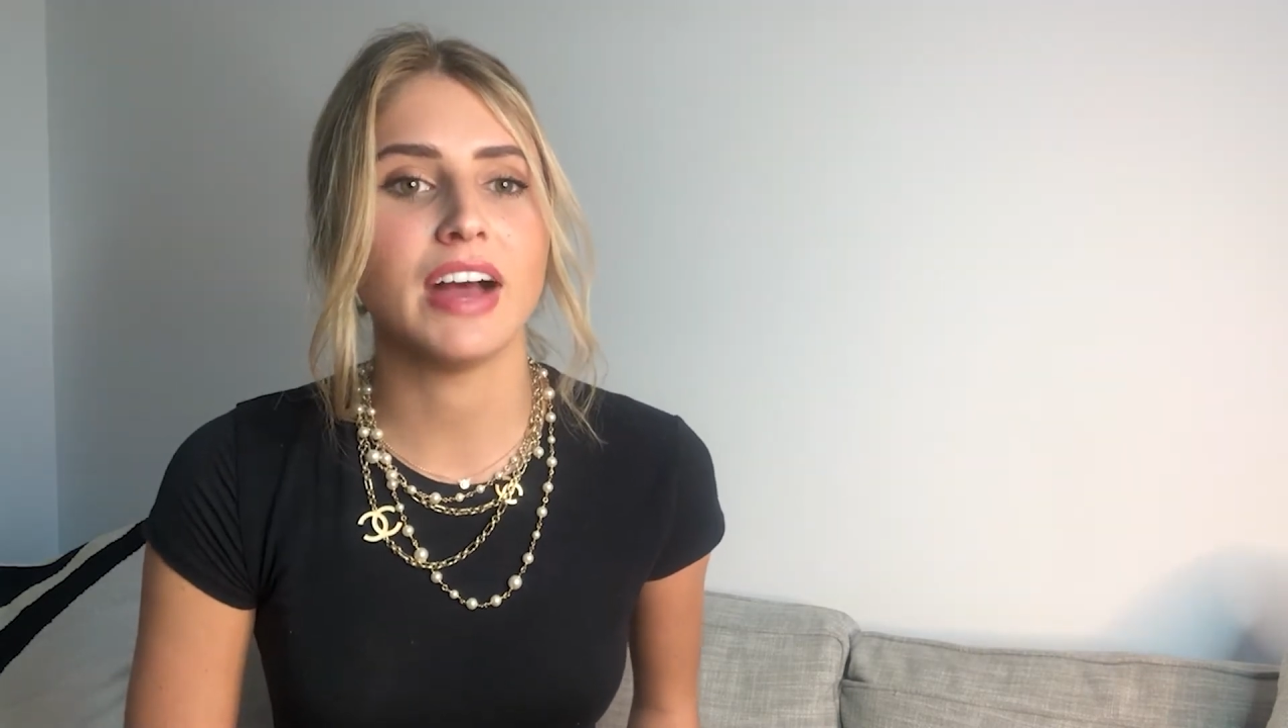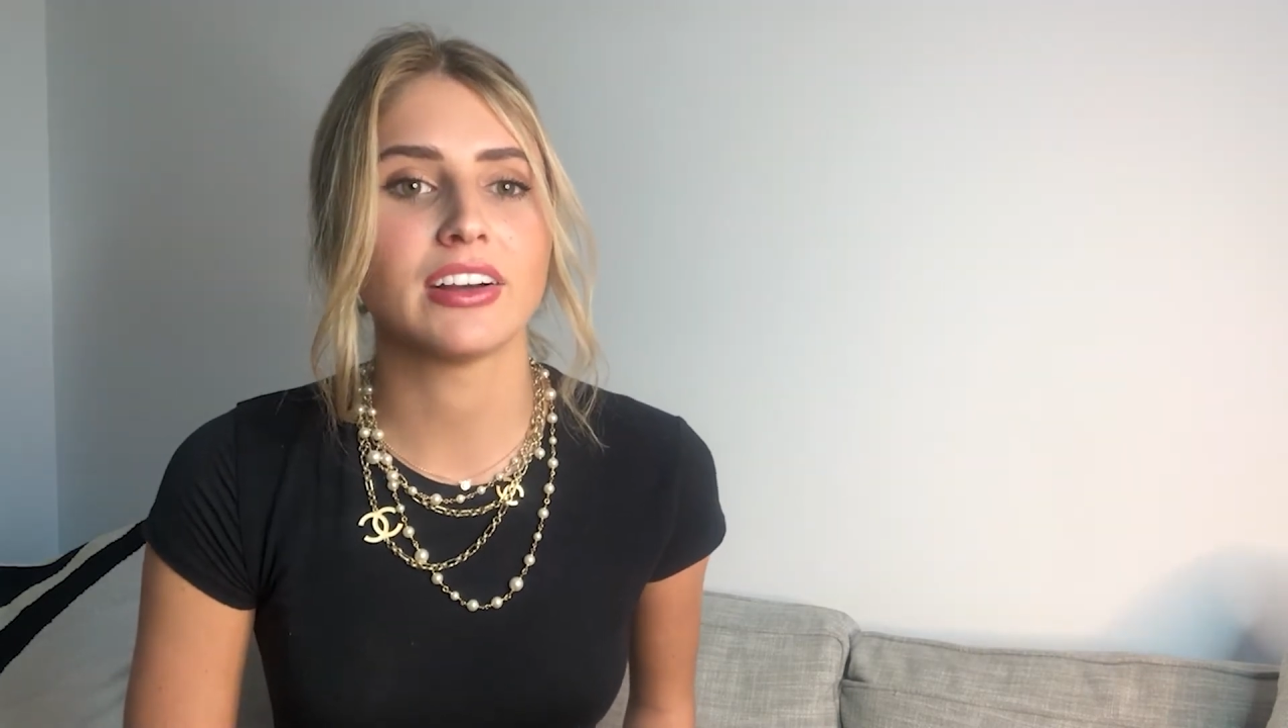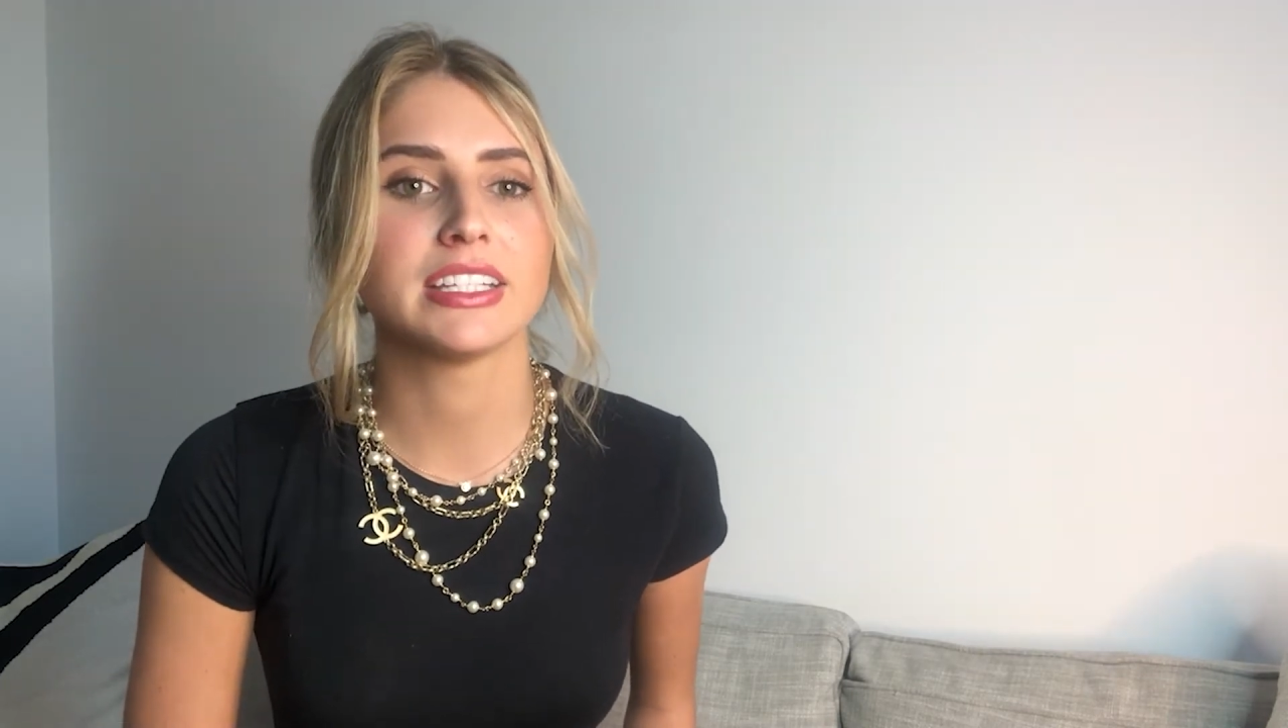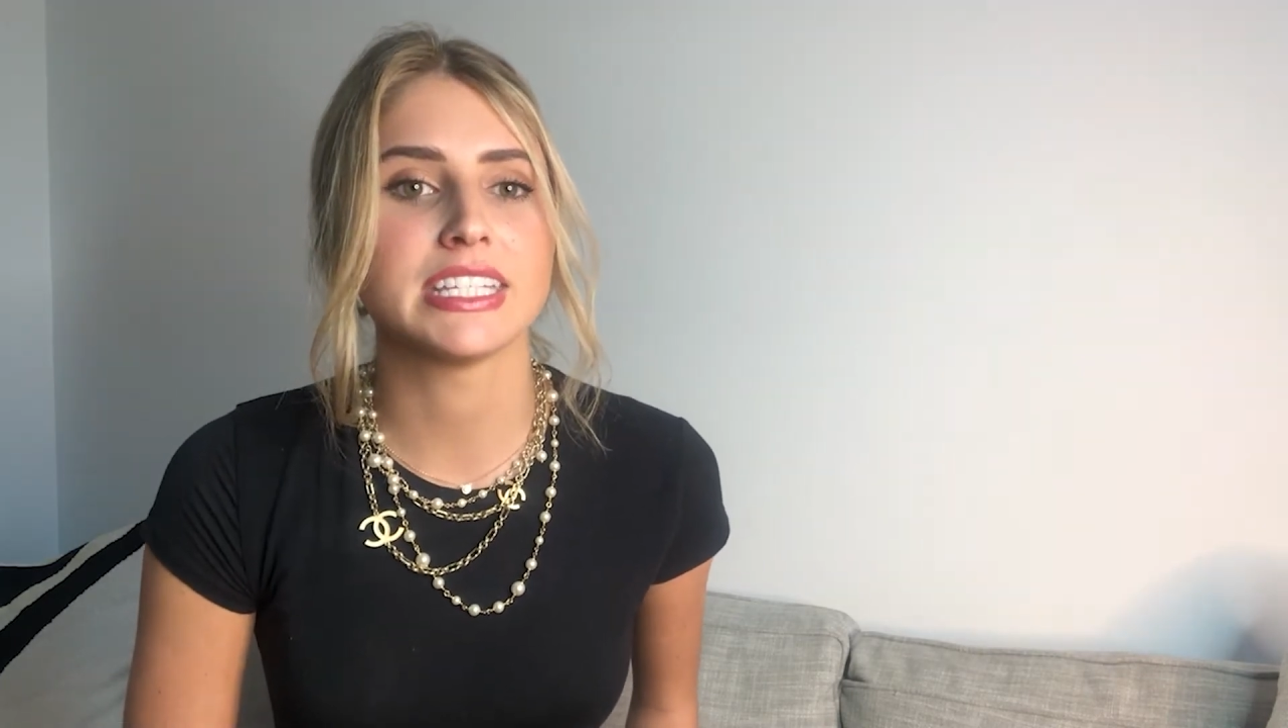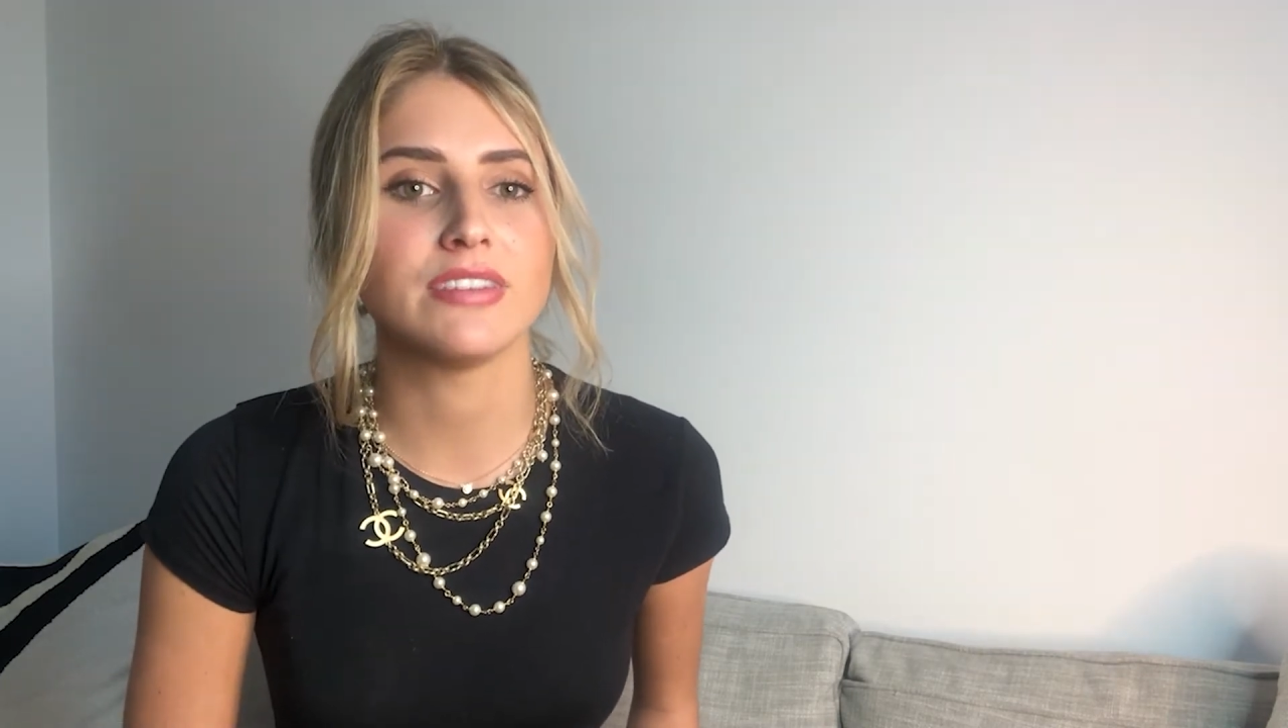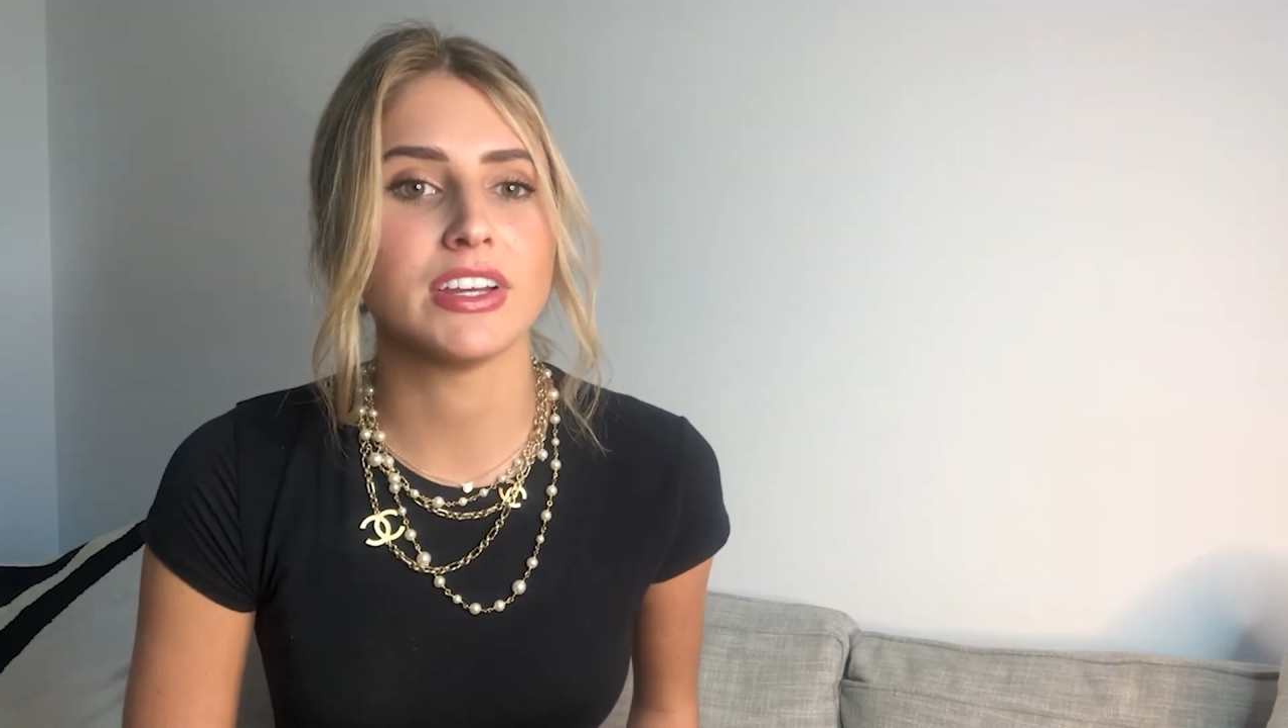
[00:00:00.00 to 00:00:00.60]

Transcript: The Falcons